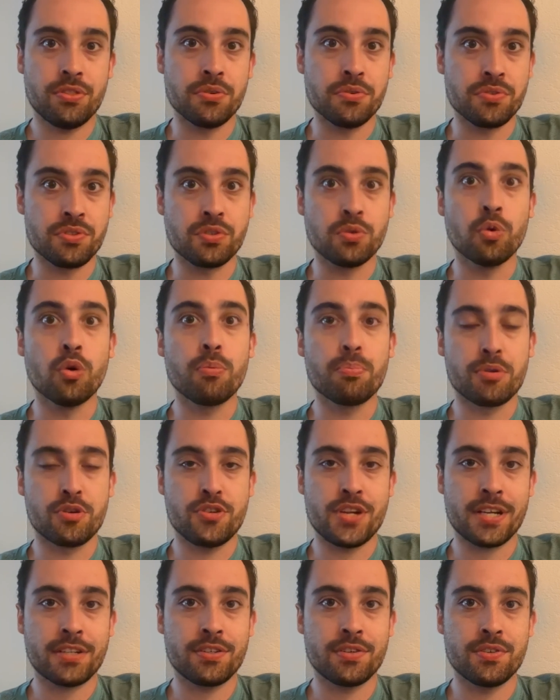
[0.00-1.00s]
those dual
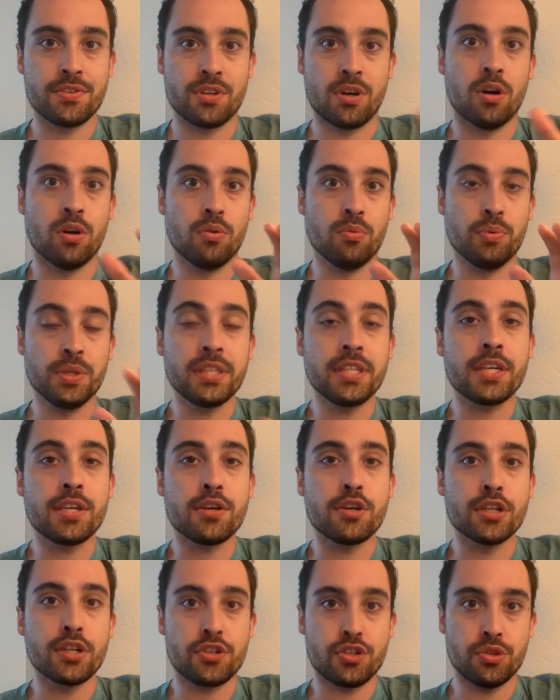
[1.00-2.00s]
projectors are really
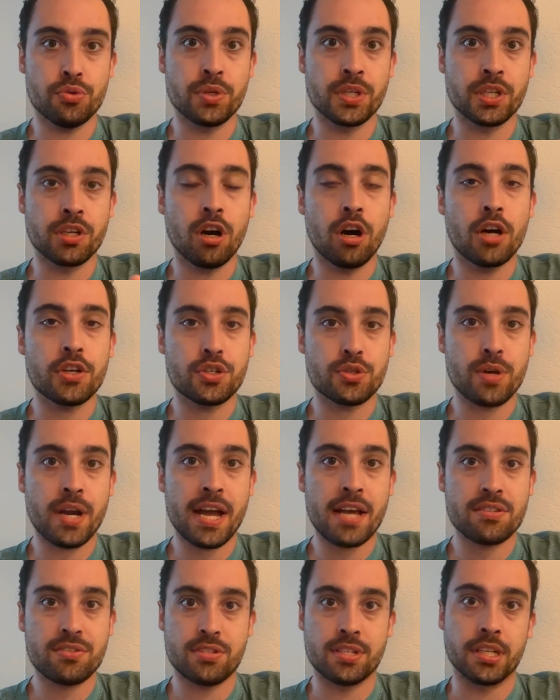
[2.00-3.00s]
good at showing
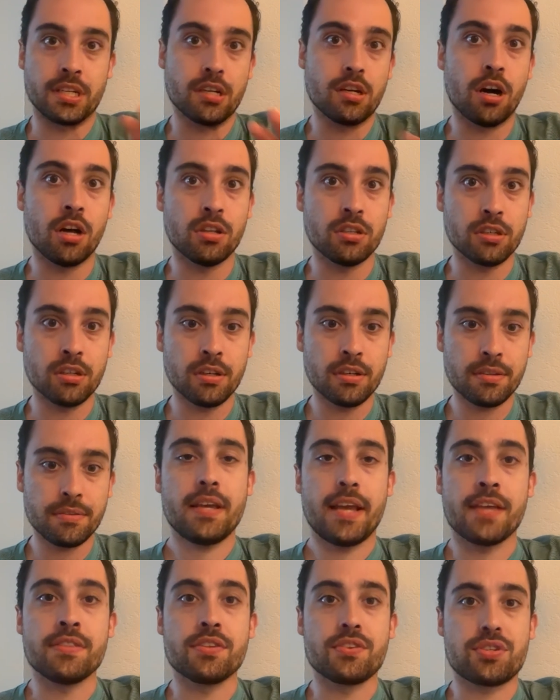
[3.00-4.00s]
contrast and color,
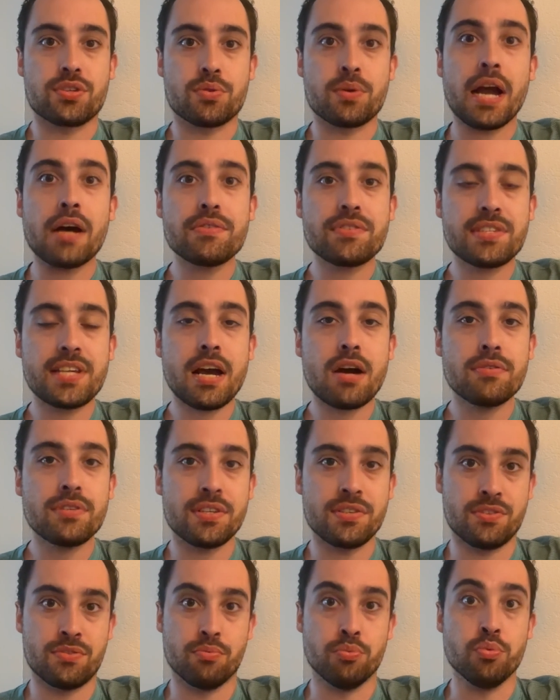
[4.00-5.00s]
and the surround sound
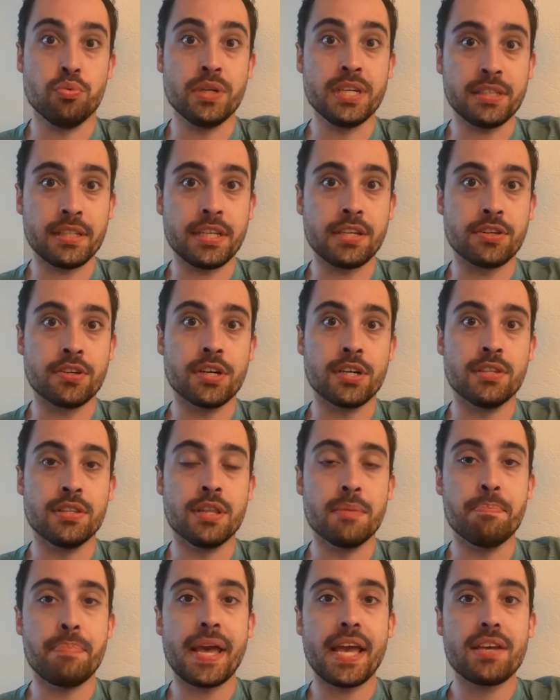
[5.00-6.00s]
is really good.
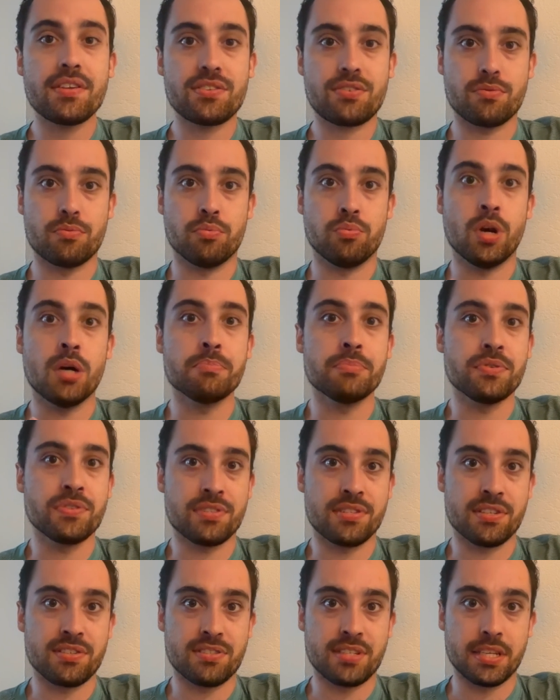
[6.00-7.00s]
The bass
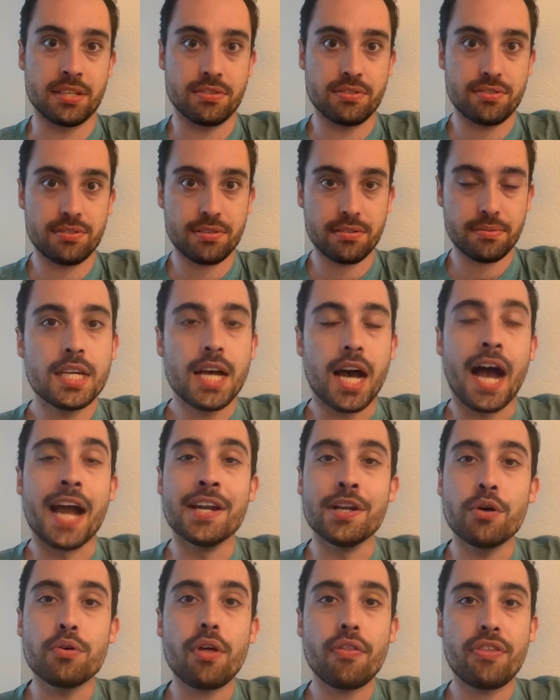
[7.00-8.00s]
rumbles the seats. I
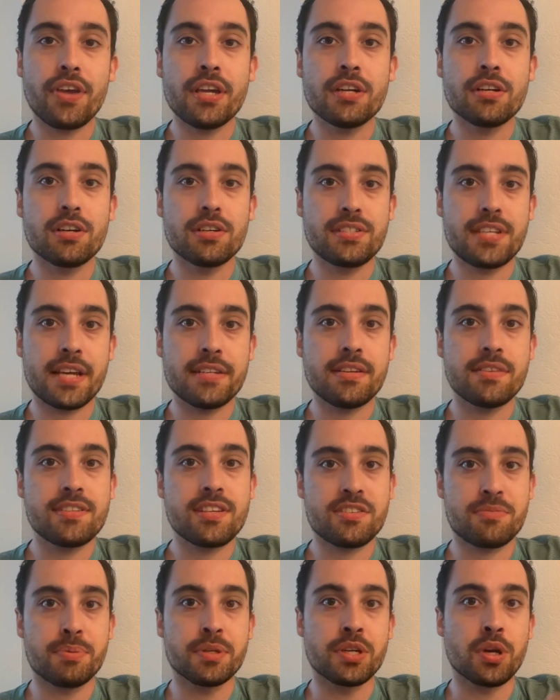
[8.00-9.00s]
know the theater attendance
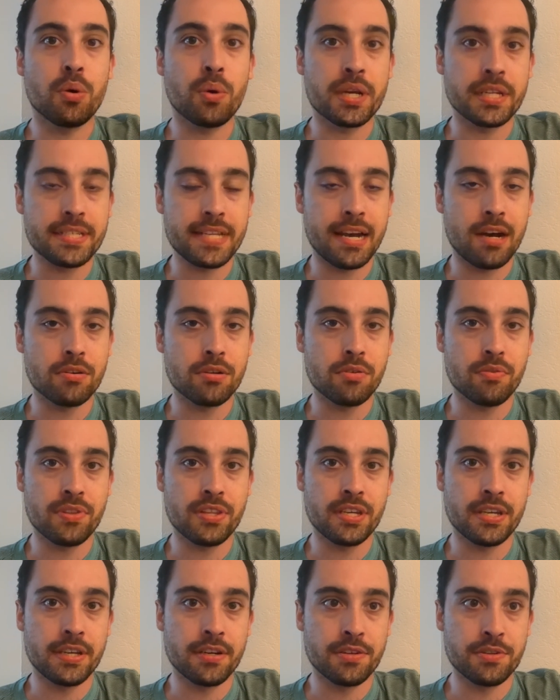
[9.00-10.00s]
has been going down over
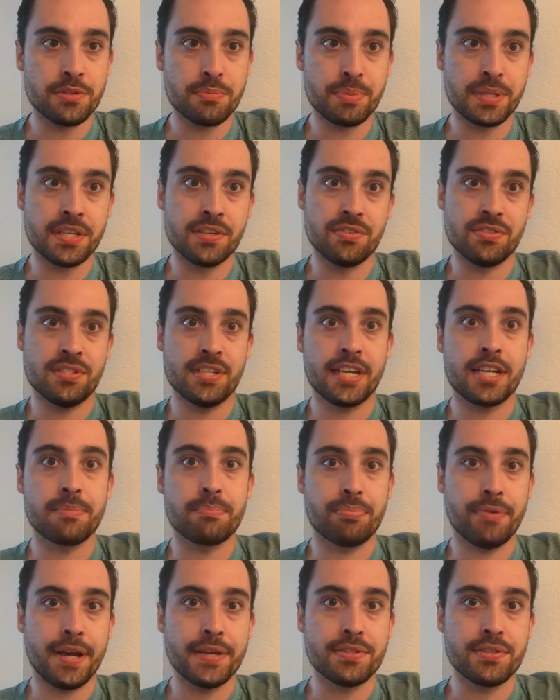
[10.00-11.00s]
the years because
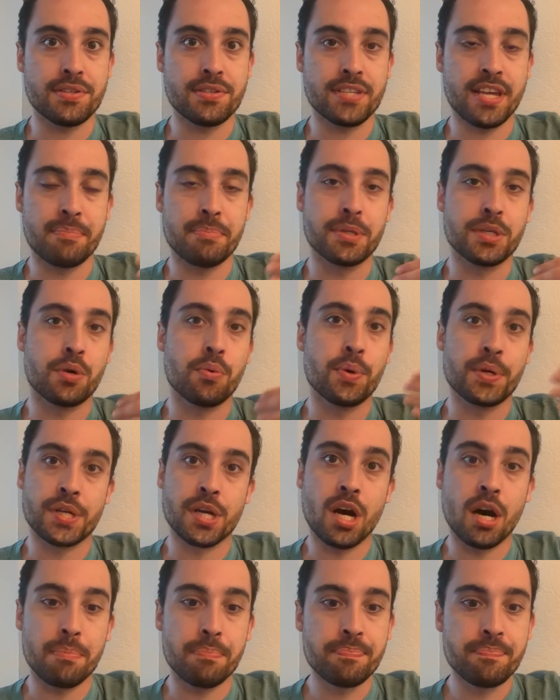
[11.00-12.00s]
ticket prices have been going
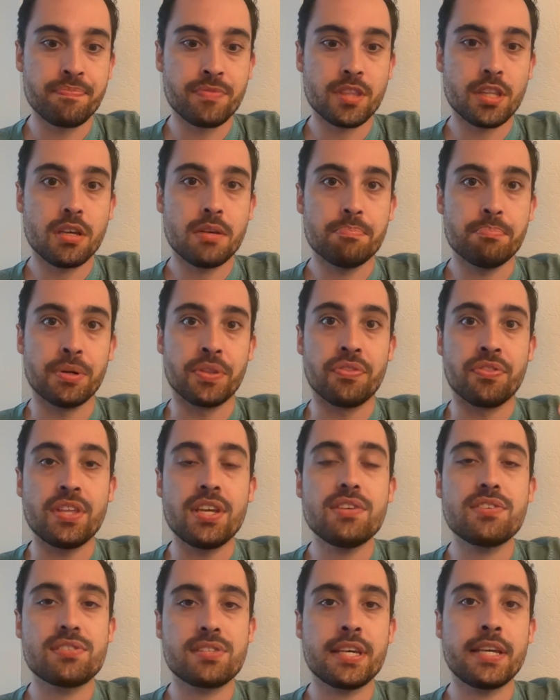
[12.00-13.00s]
up, but
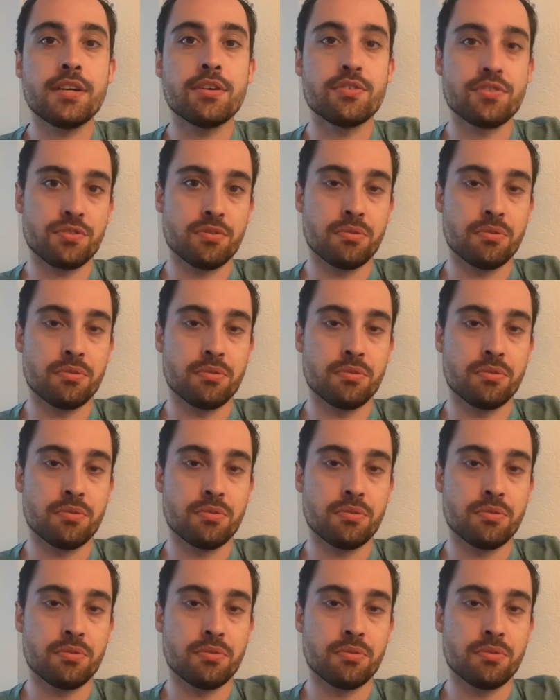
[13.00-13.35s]
these theaters